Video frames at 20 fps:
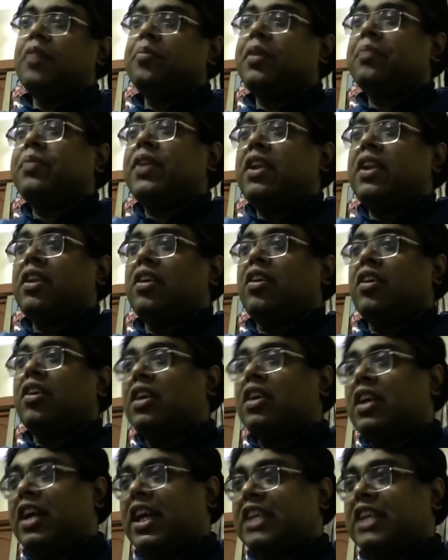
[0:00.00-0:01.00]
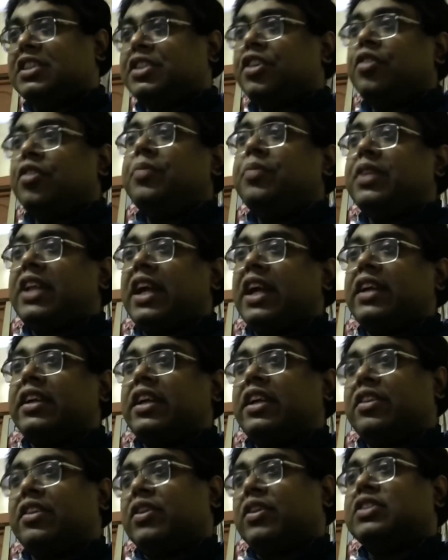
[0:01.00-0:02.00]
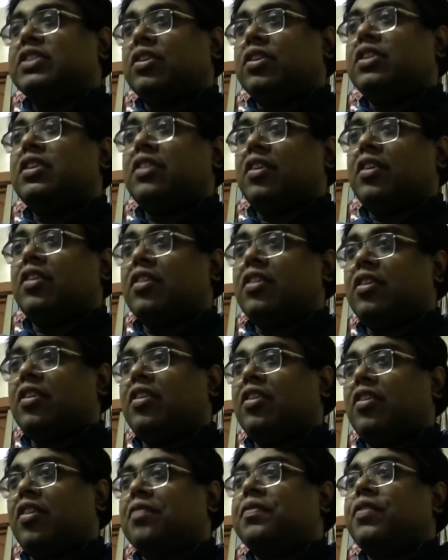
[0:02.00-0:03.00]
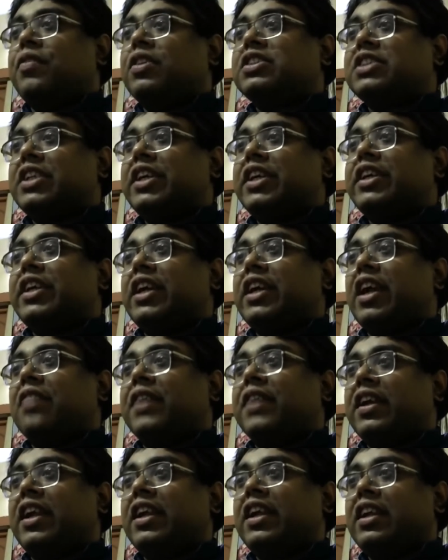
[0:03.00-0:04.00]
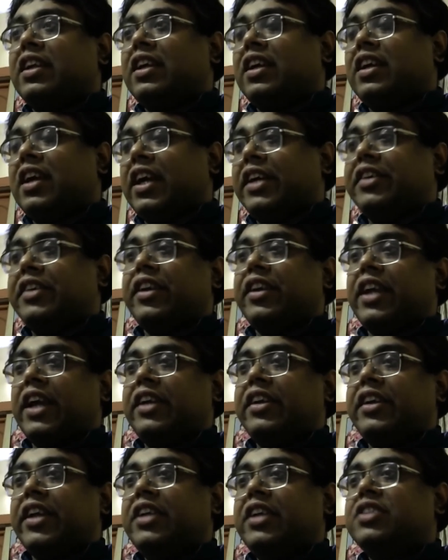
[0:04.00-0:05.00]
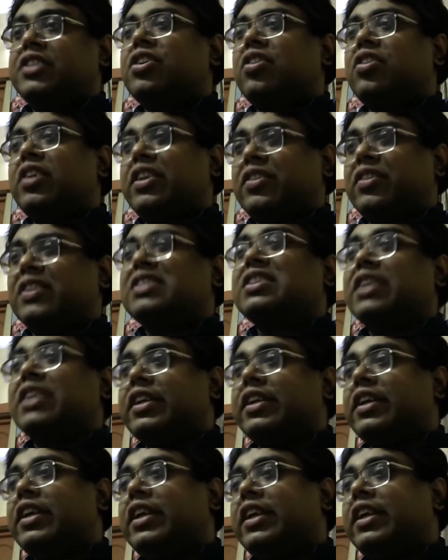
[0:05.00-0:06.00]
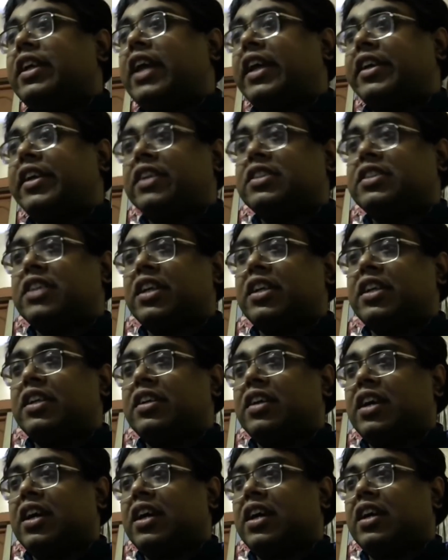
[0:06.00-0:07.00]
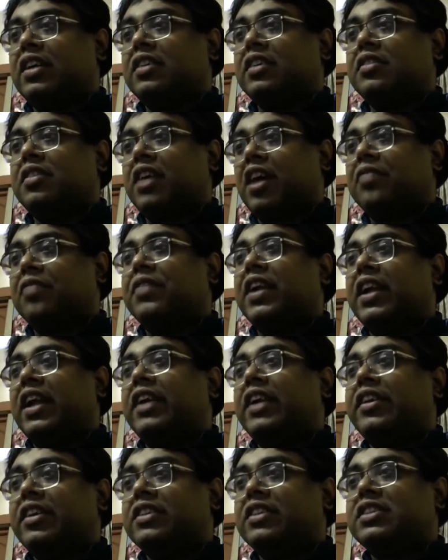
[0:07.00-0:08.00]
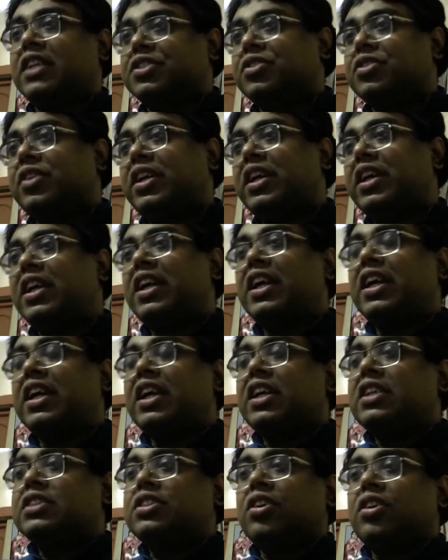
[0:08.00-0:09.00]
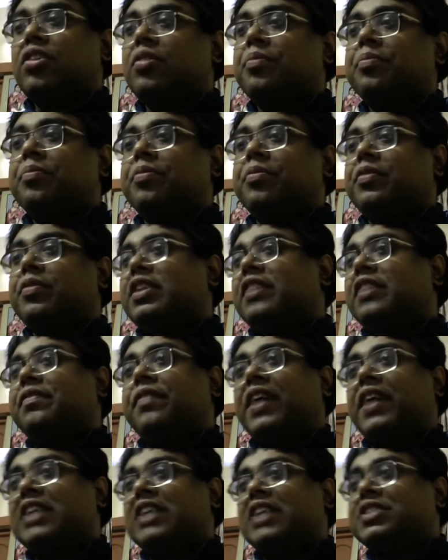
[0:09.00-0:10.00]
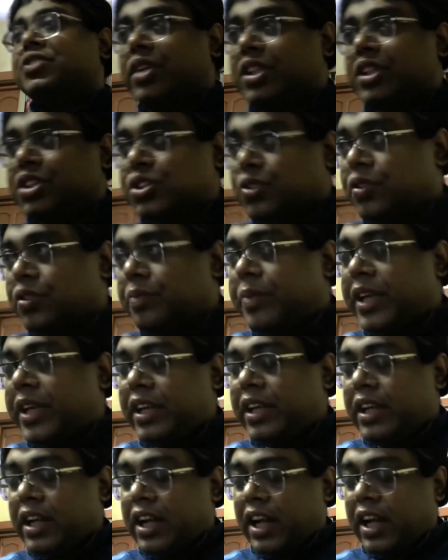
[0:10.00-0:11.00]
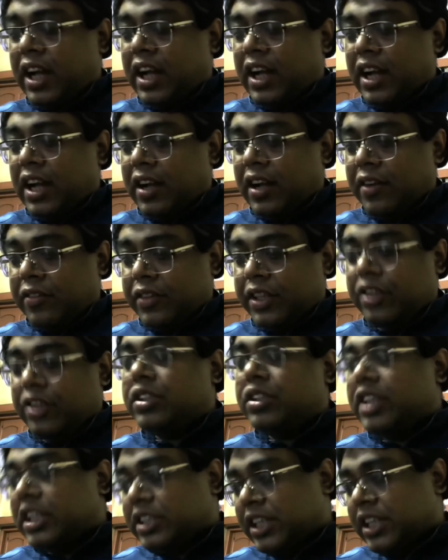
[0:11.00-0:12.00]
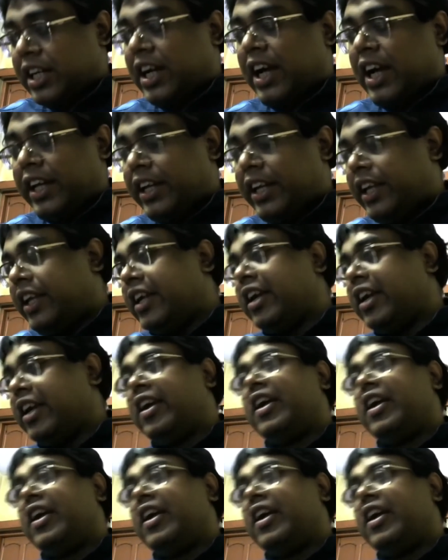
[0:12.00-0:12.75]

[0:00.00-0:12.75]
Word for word: people all assumed that it was all, uh, of course written after 1898 uh, so it was written in 19th uh, after 19th century so the first story should be uh, Nirdeshak Kahini